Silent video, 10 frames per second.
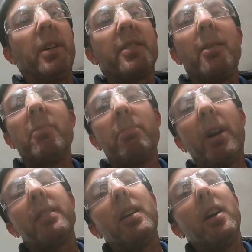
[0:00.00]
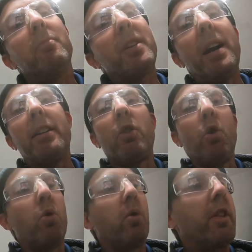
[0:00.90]
but something um, kind of
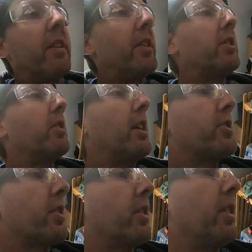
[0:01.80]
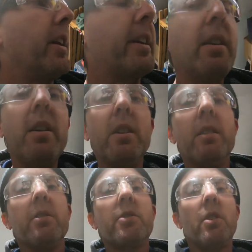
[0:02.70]
cool that I think you guys are going to like.
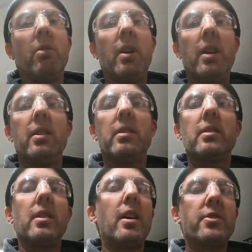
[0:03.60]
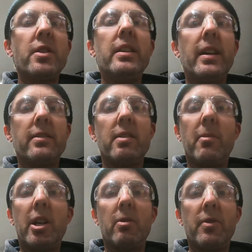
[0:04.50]
So uh, I'll see you guys
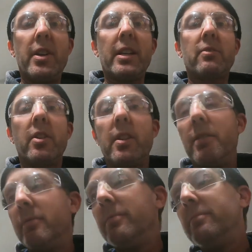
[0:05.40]
tomorrow in the next video.